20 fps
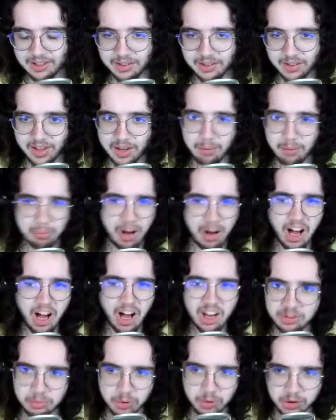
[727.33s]
the
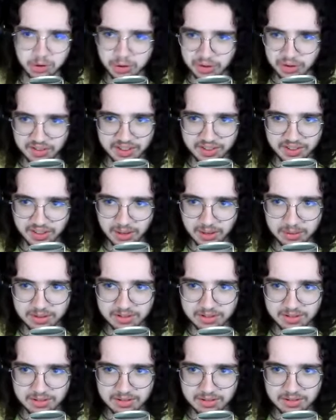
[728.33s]
impossible trivia that
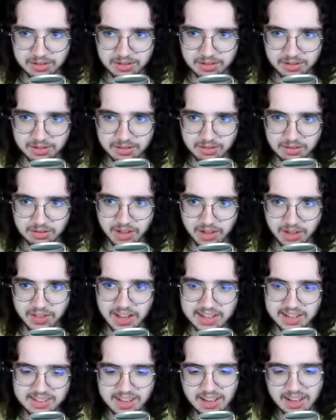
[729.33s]
was done
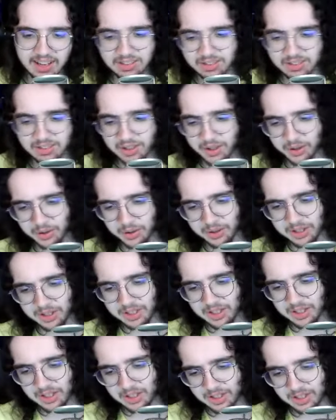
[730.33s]
that day. So,
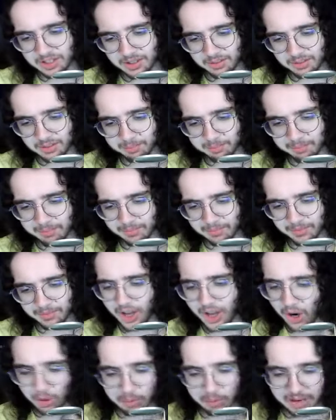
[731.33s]

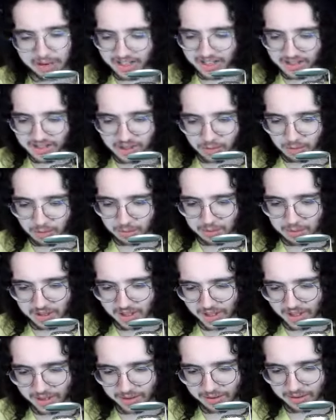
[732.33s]
no, my answer would be
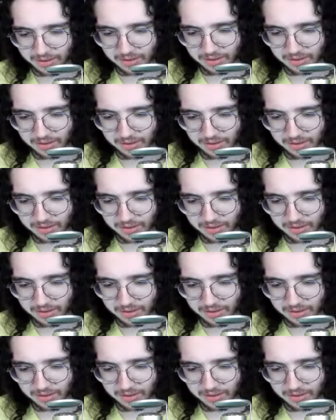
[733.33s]
no.